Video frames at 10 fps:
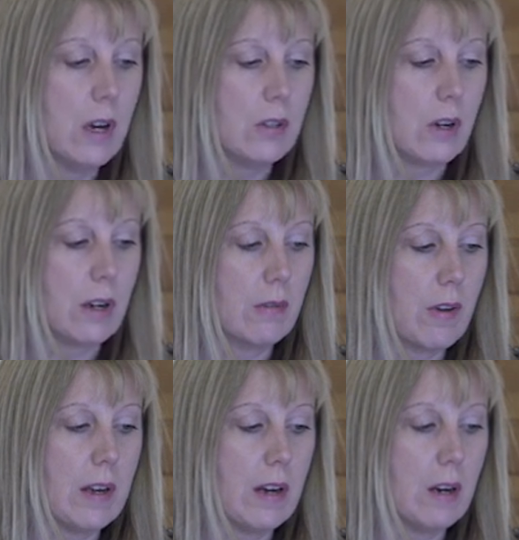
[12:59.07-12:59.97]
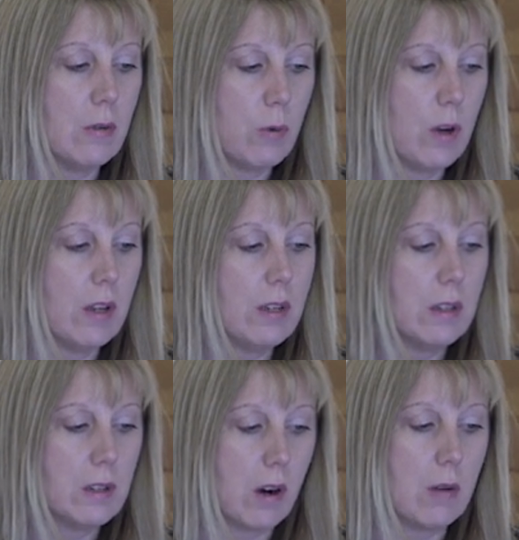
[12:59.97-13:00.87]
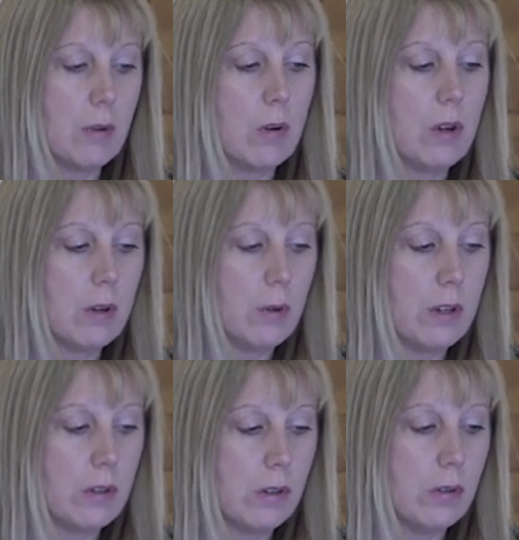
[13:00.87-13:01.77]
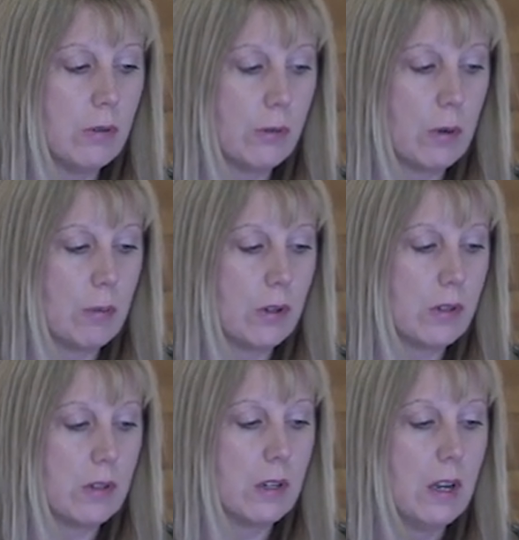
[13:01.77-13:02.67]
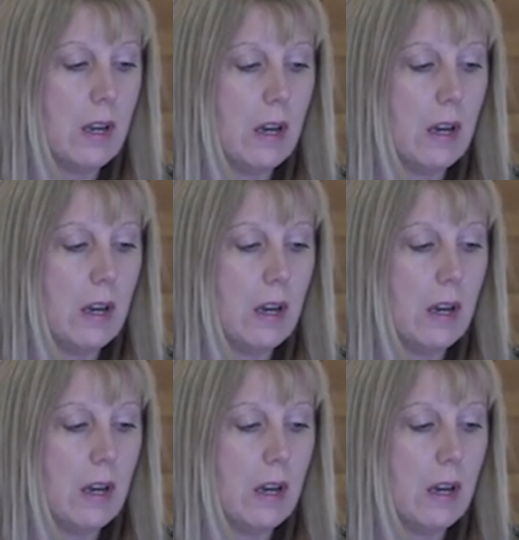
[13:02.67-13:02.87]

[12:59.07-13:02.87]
So I can find out what cardamom oil would do for a person.